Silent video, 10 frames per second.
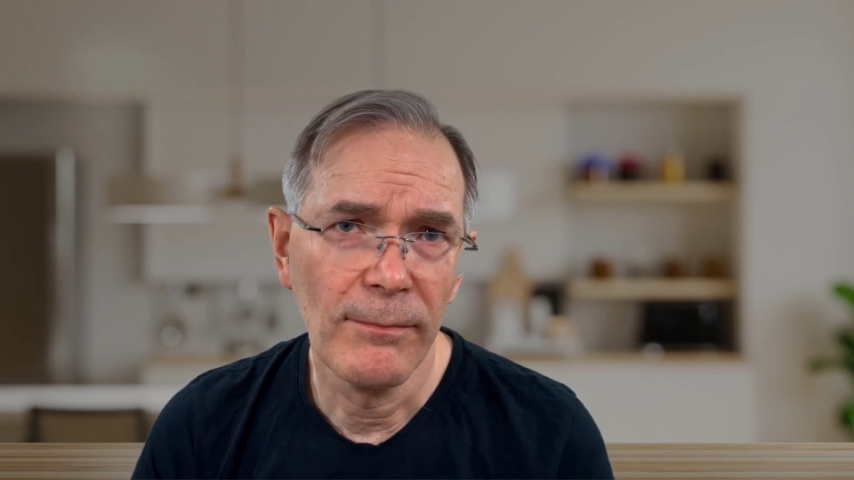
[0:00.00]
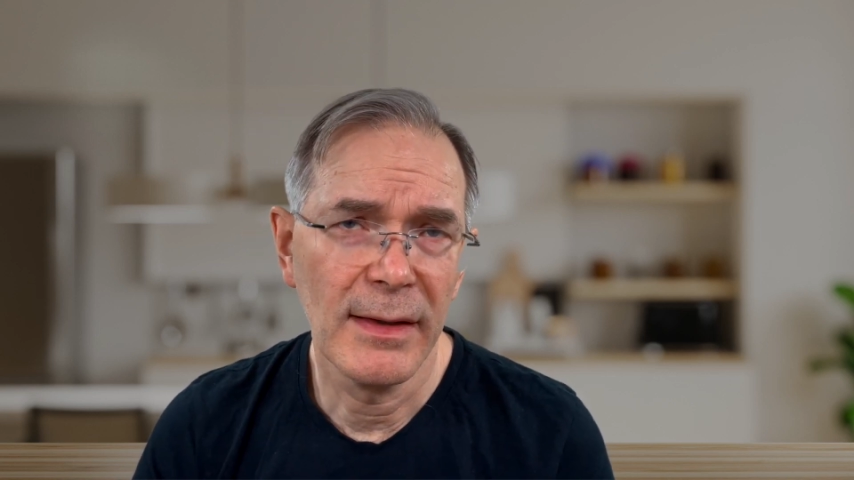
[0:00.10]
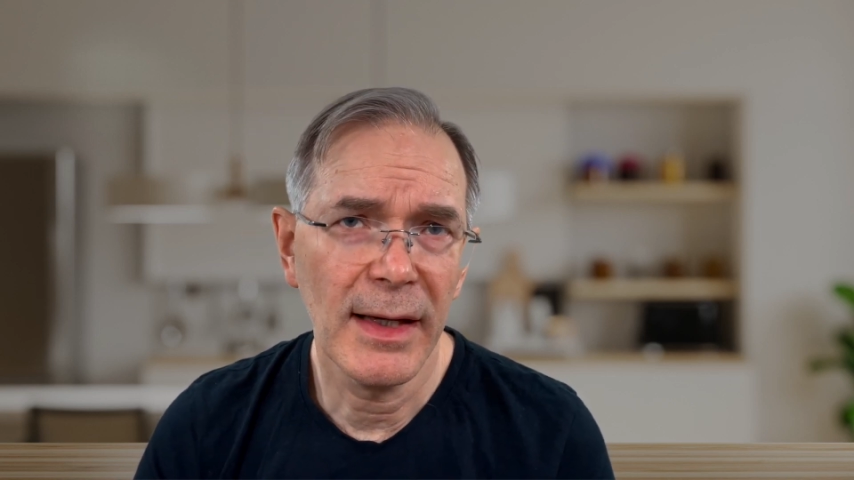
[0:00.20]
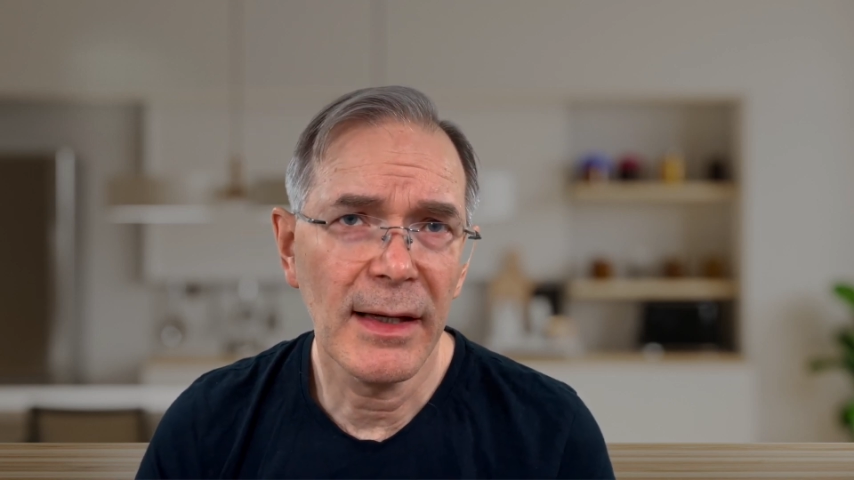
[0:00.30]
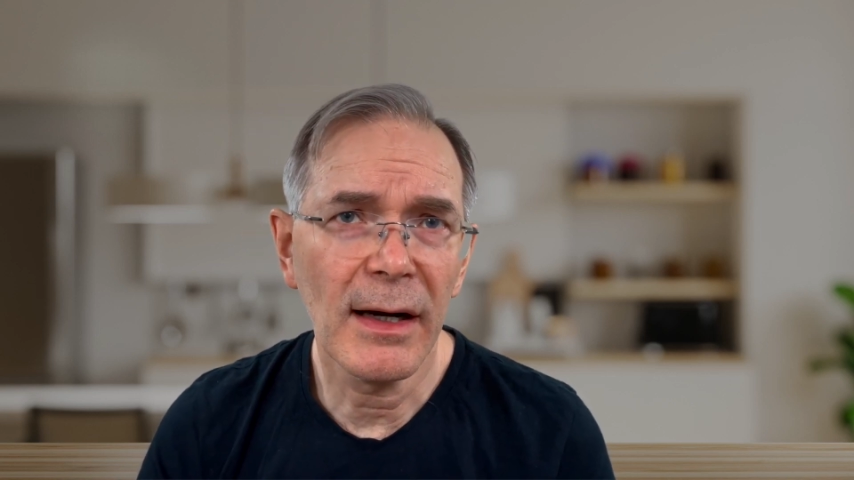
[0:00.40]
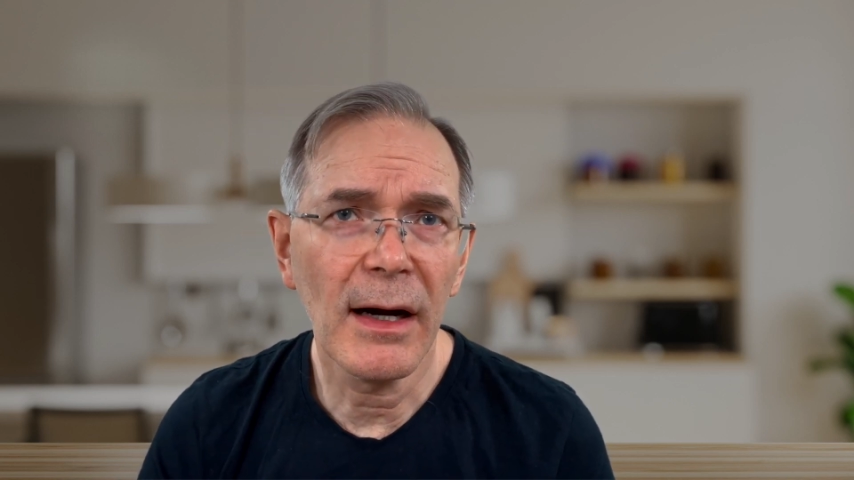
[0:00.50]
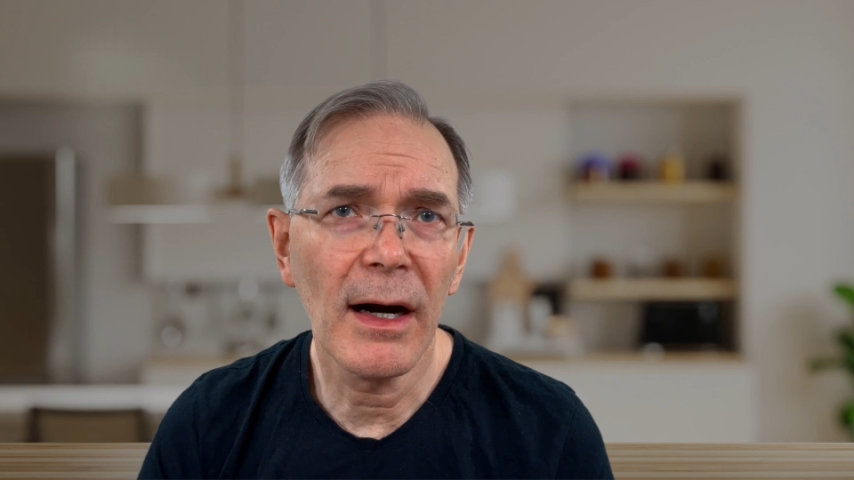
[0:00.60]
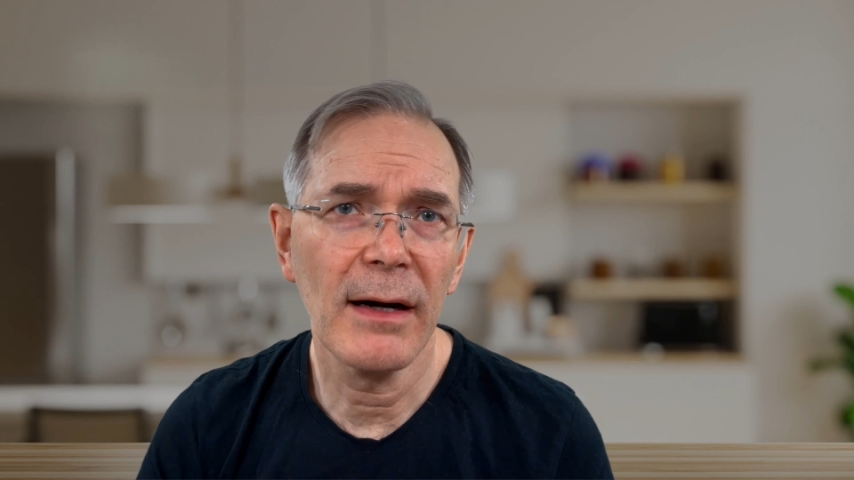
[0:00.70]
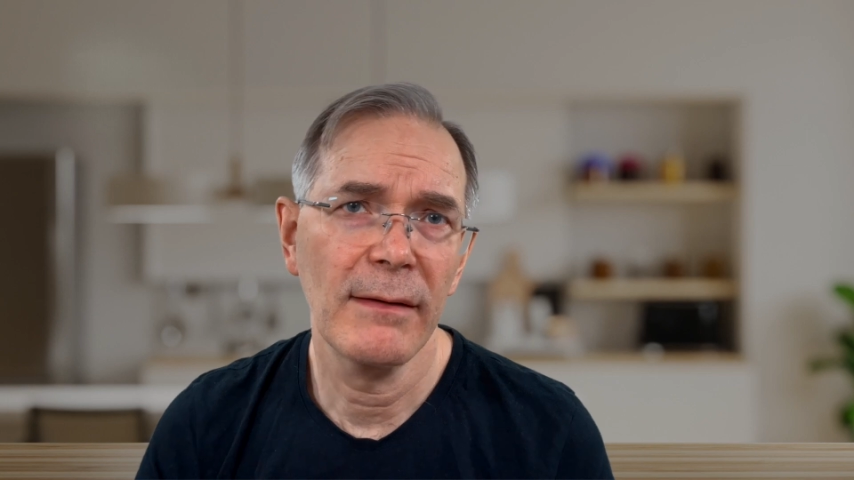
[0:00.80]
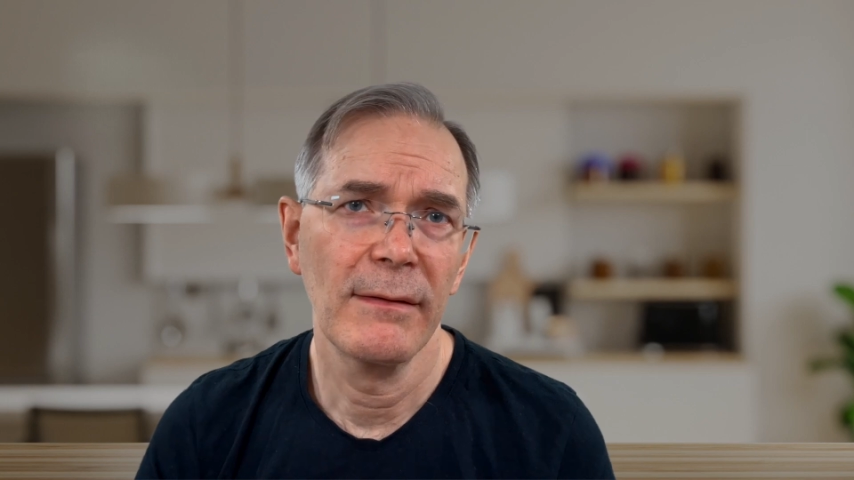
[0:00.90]
they
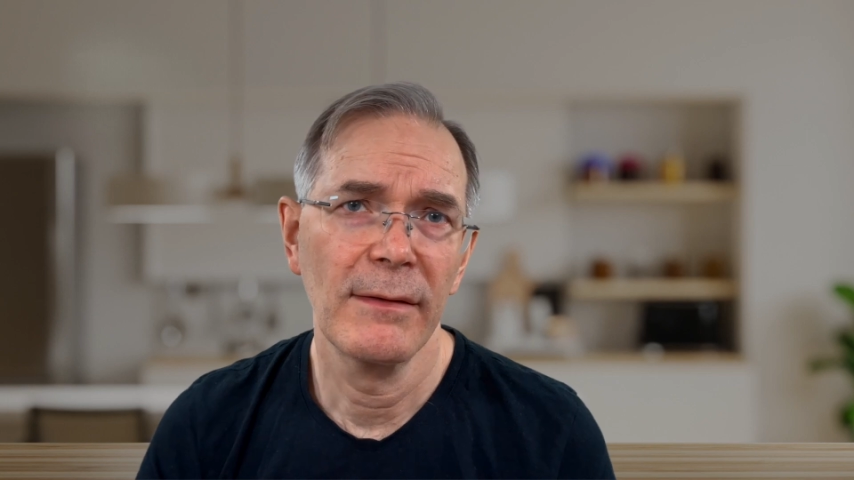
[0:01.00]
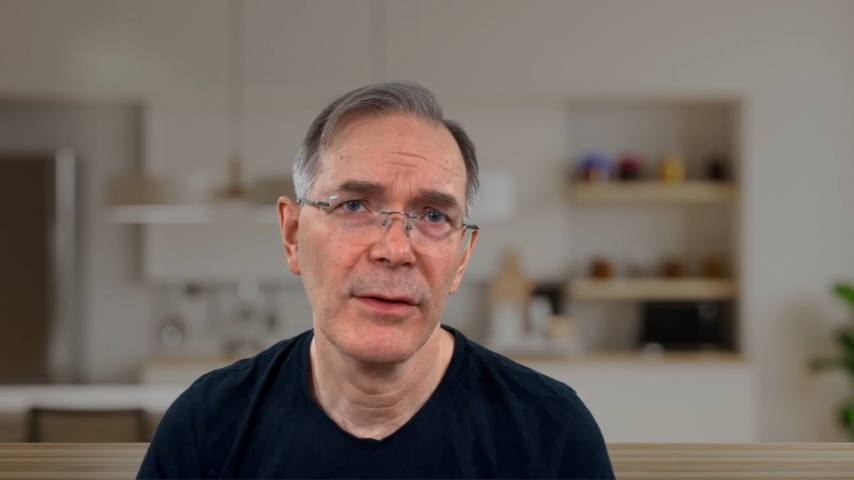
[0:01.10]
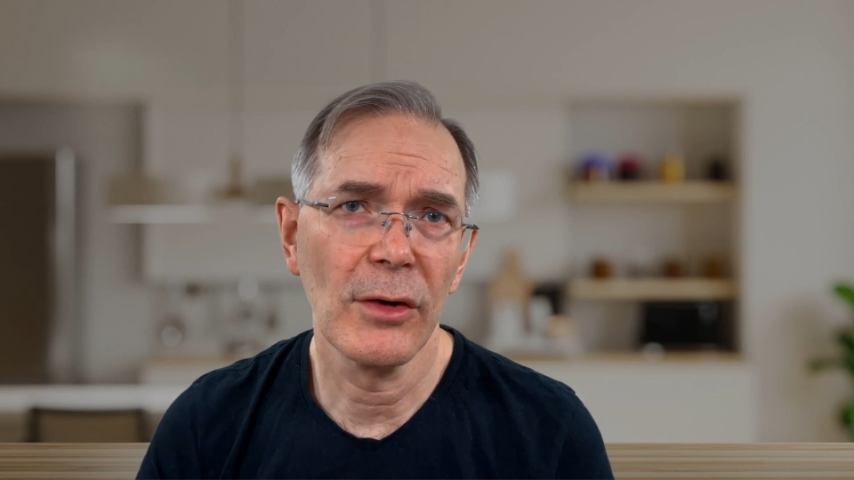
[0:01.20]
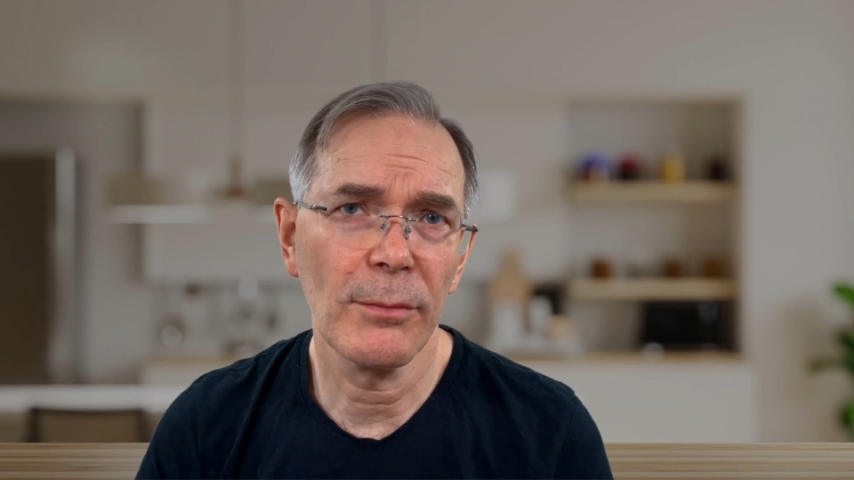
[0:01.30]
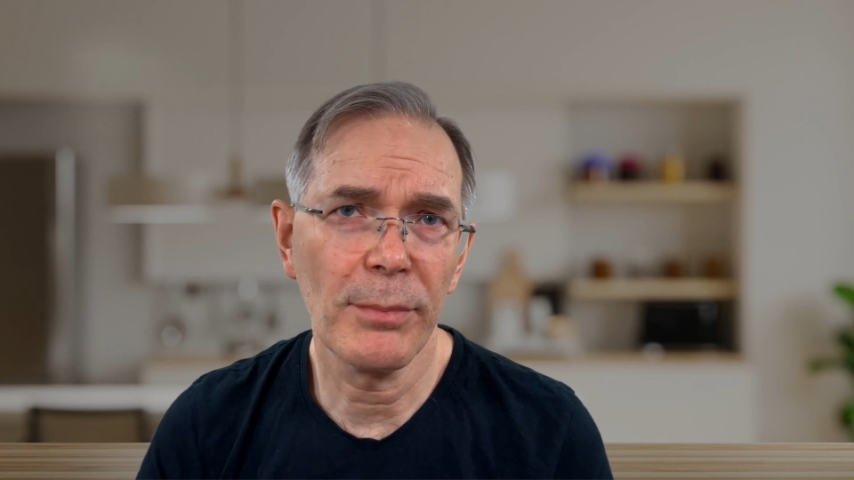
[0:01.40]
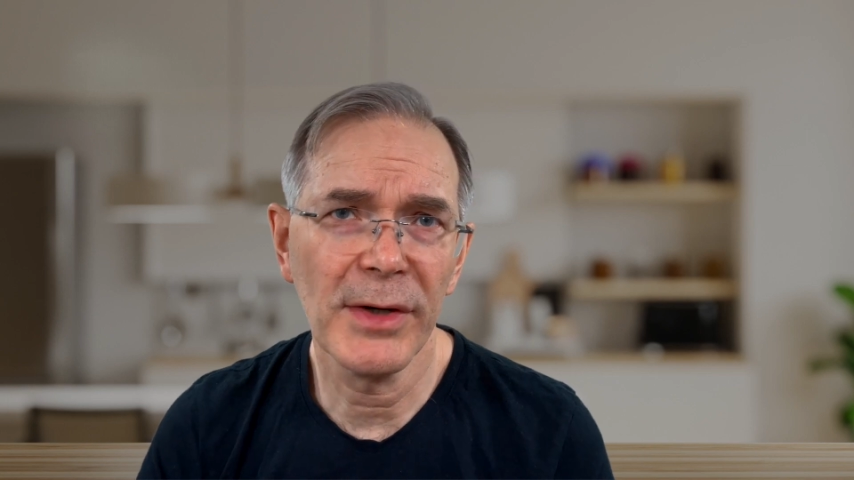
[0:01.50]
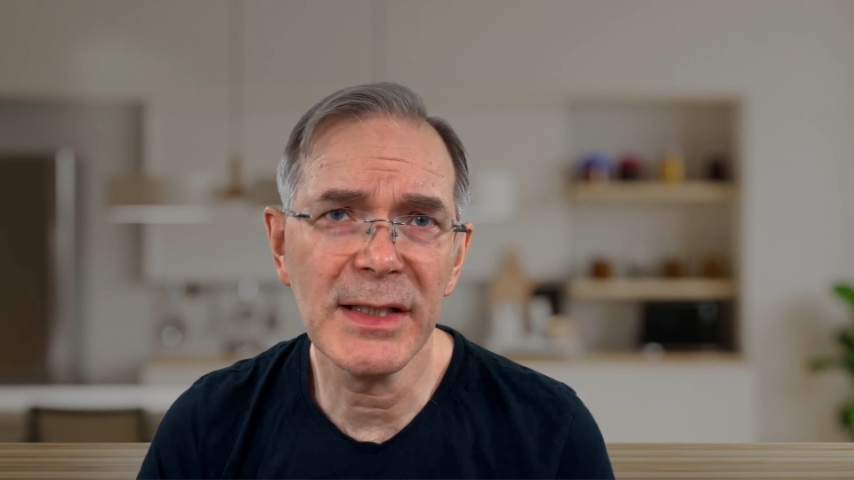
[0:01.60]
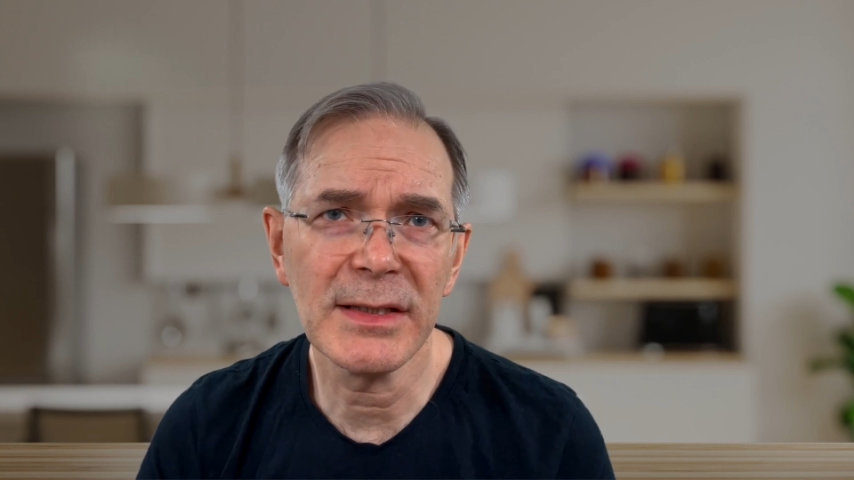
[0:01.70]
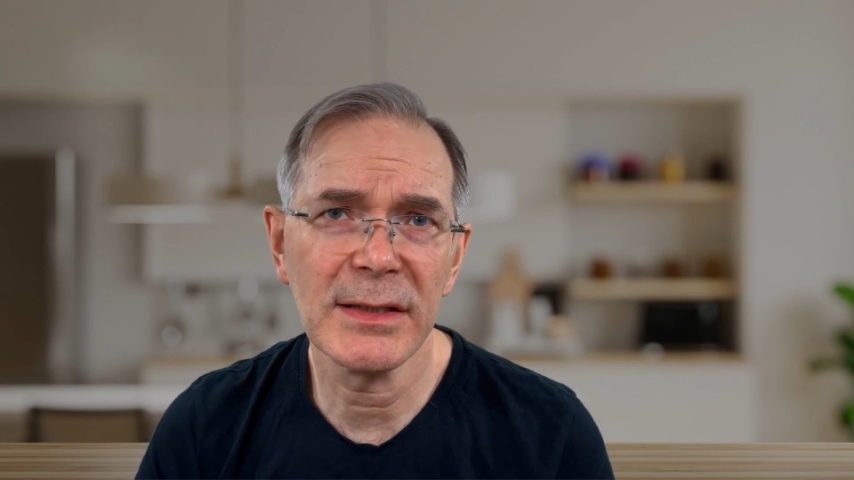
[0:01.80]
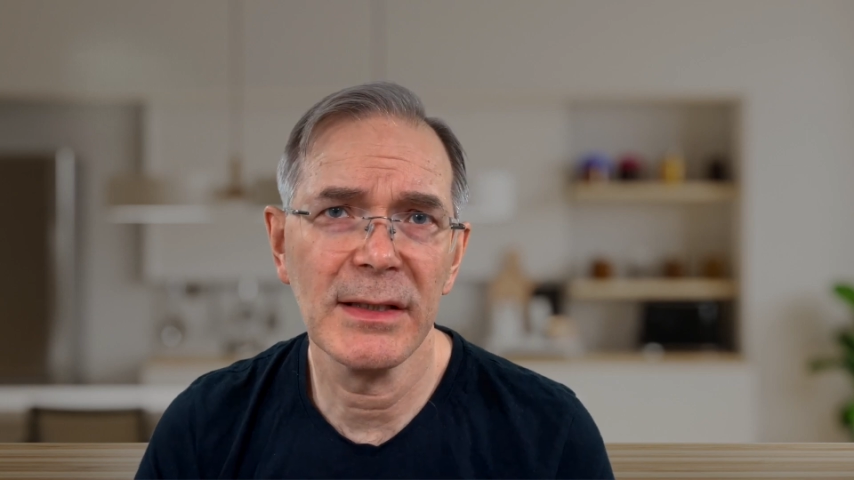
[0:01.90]
are your
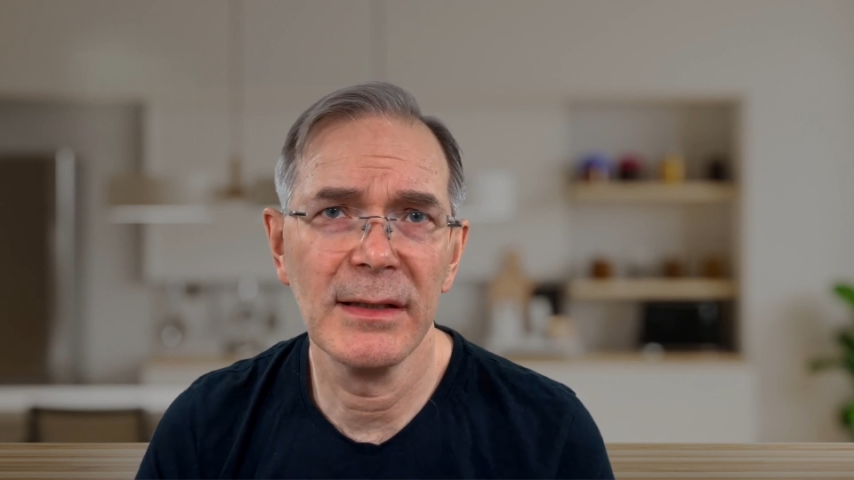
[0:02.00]
bridge